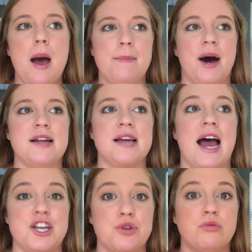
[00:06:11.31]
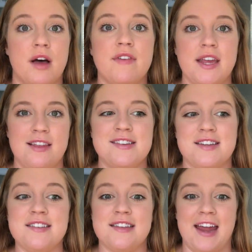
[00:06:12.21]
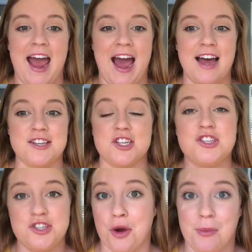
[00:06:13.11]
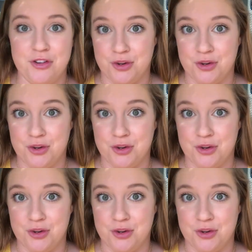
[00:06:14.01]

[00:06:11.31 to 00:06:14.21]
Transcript: but I do love it in the sense that it has so much